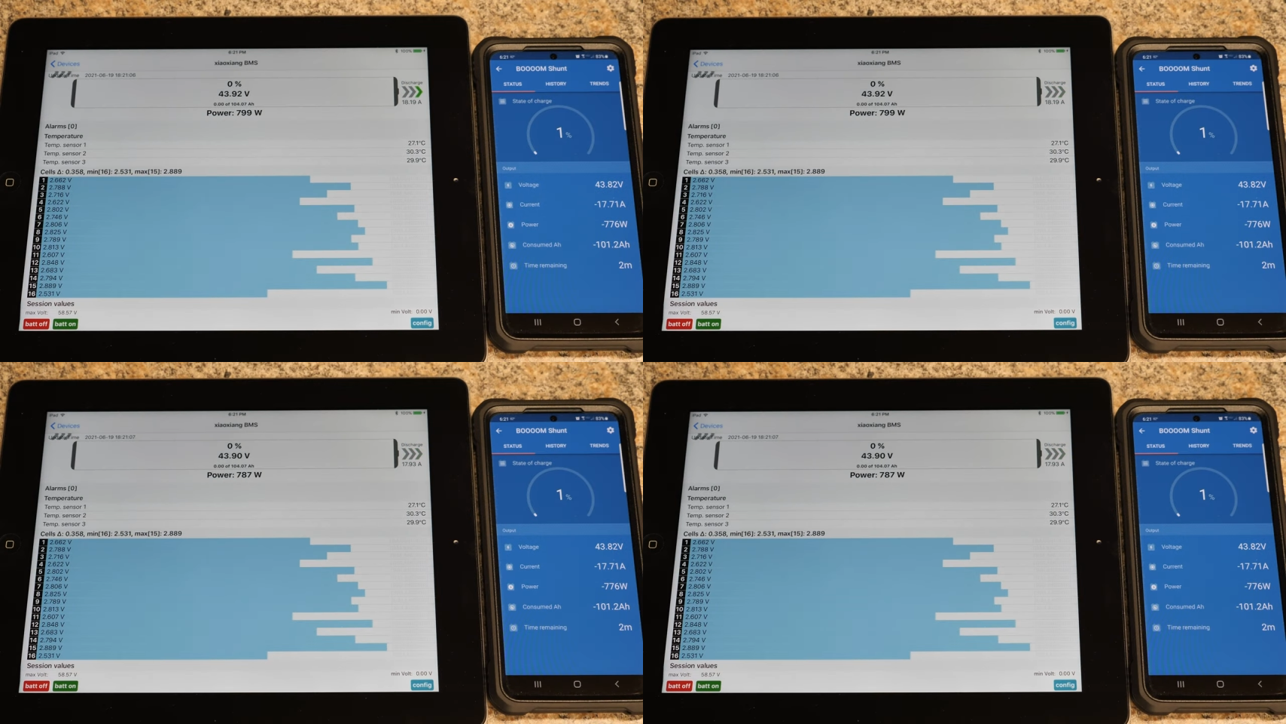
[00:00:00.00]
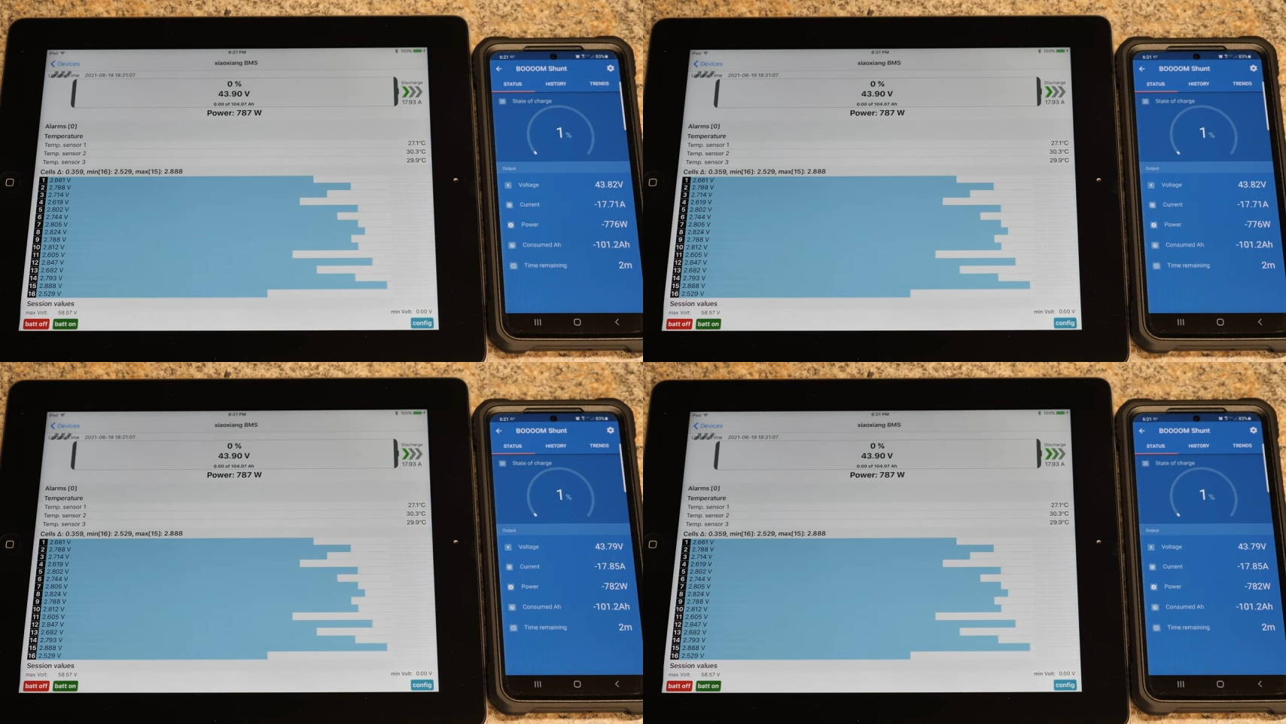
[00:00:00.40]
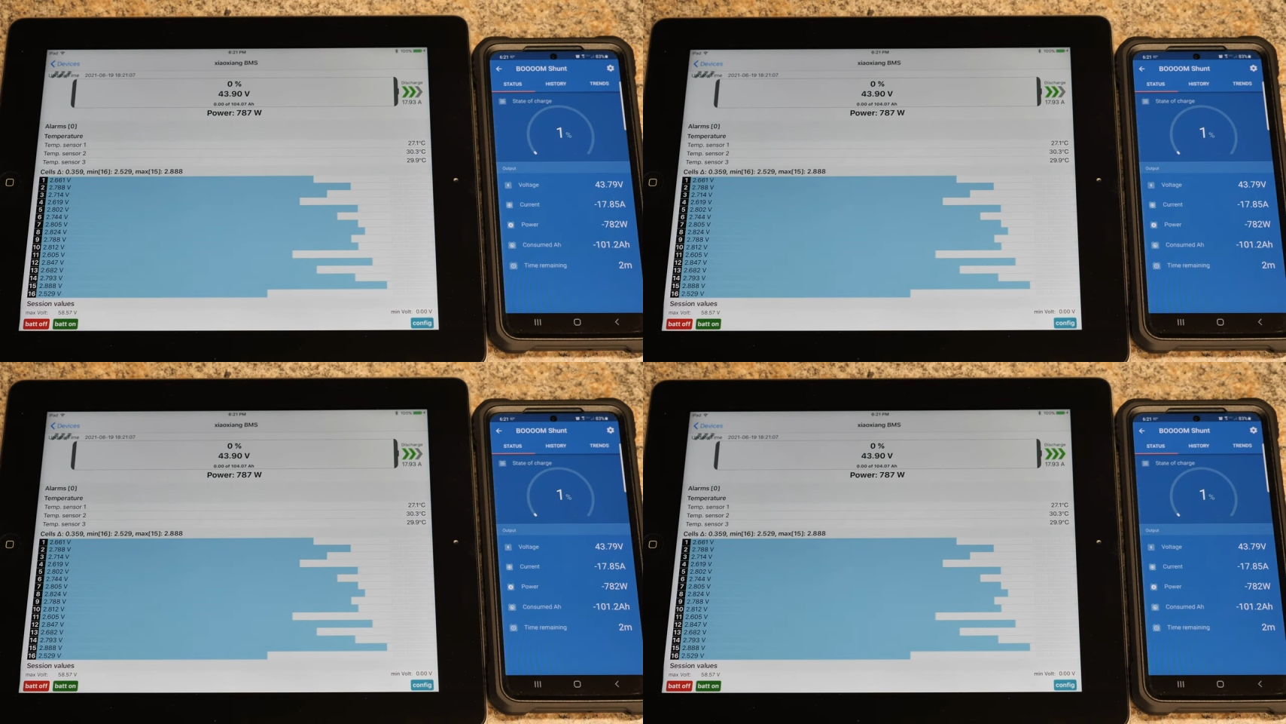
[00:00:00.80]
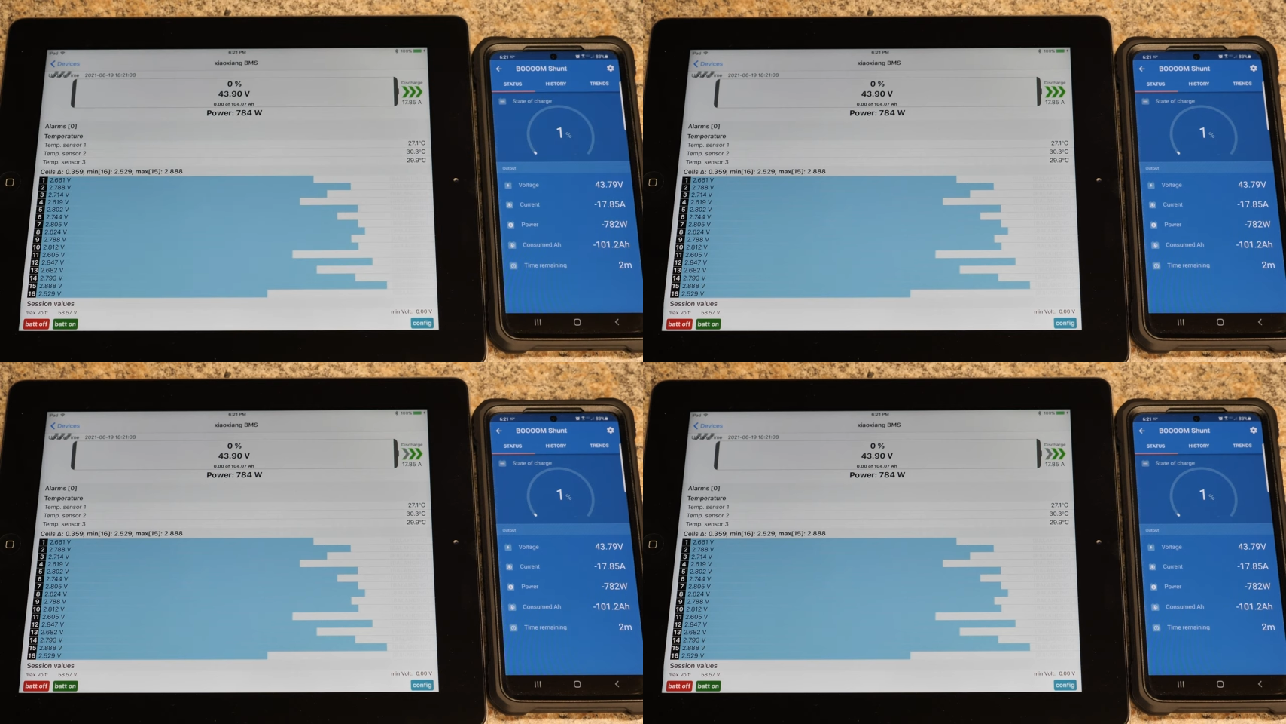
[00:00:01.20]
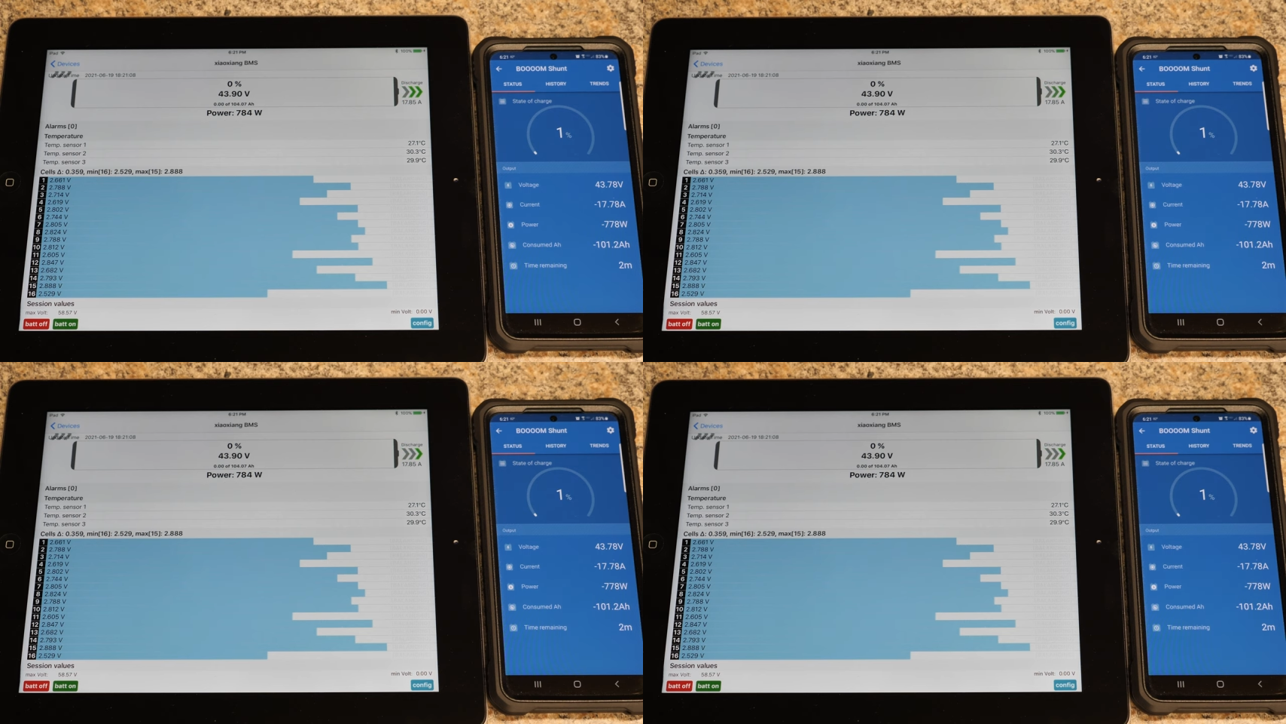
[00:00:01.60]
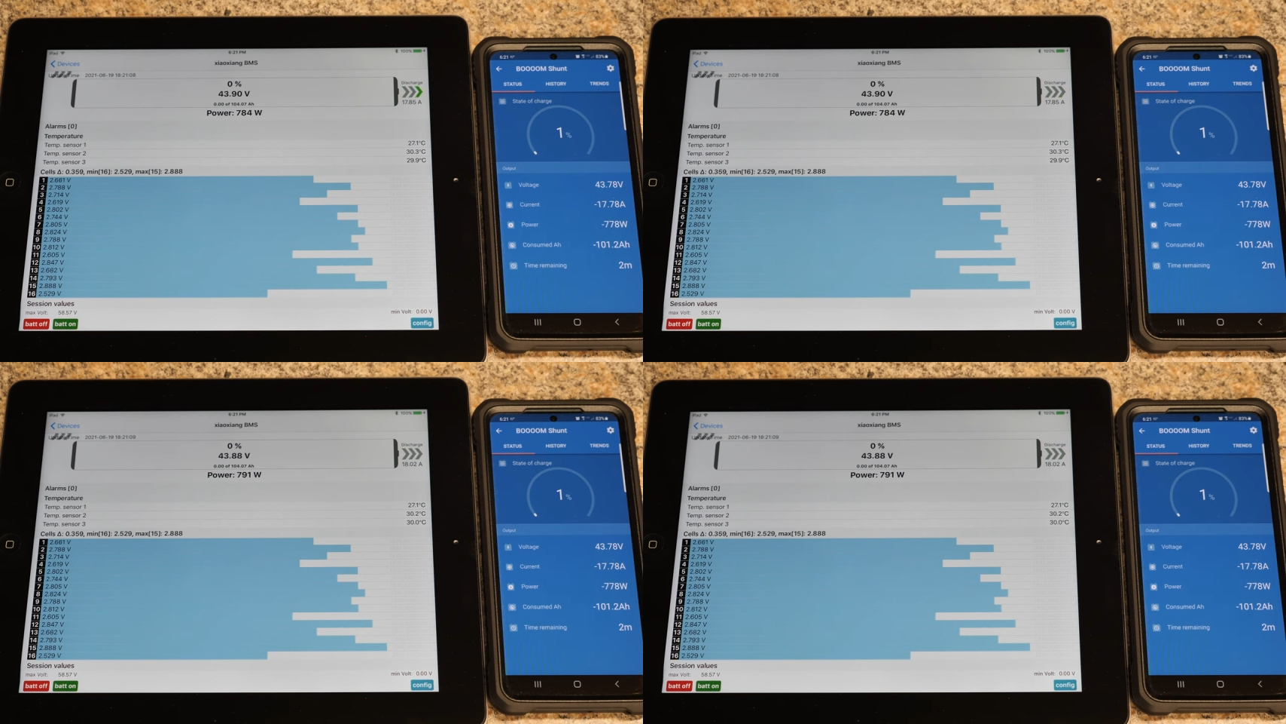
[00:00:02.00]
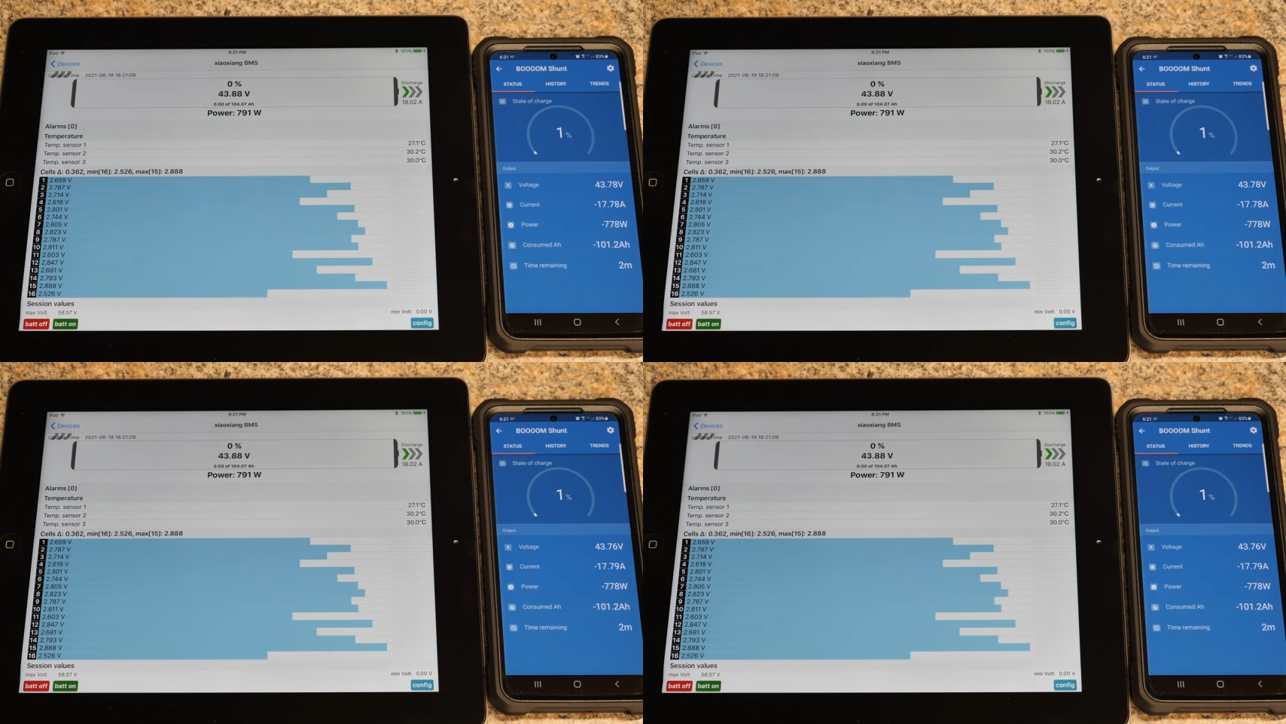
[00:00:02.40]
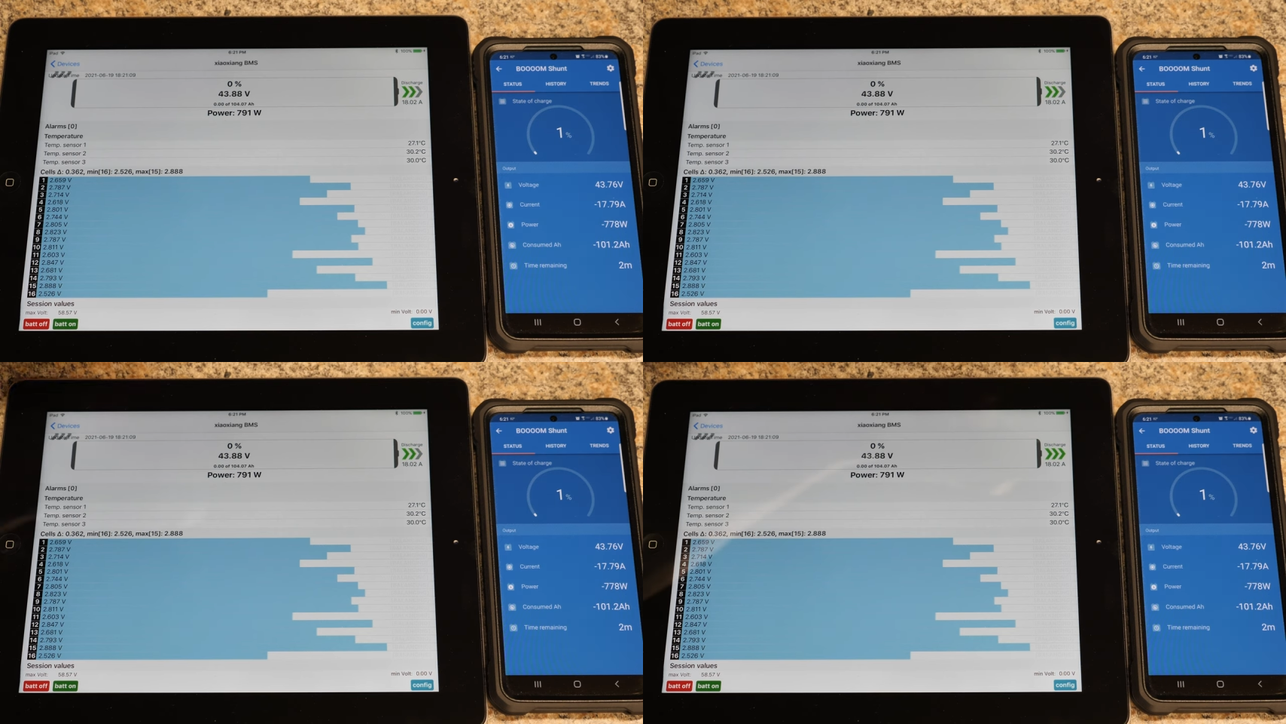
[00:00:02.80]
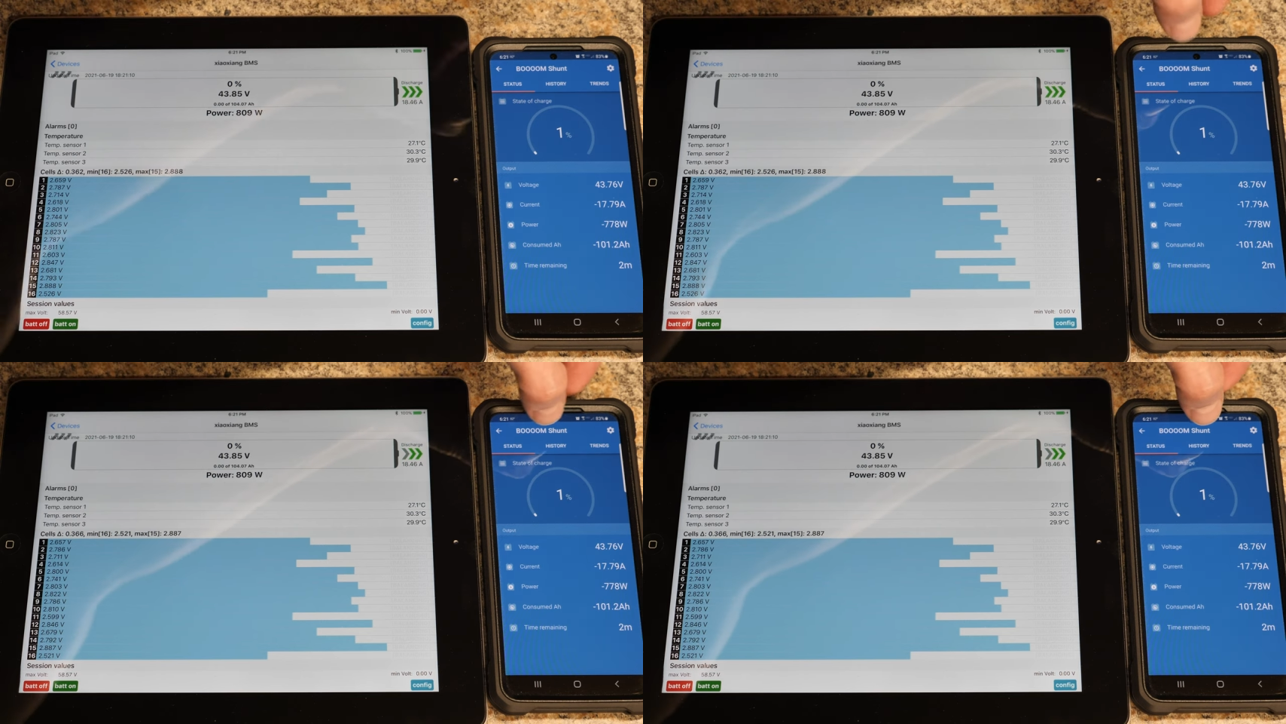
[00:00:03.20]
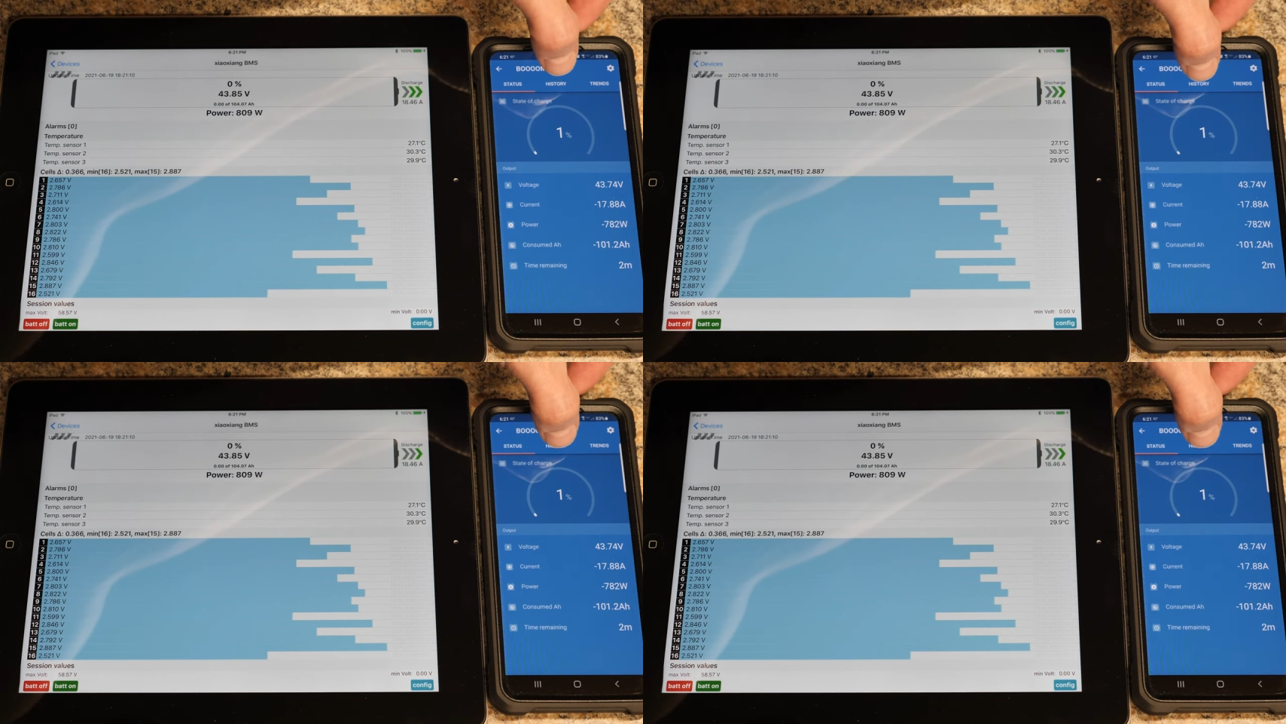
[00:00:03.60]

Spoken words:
No face is visible, so there are no lips to read.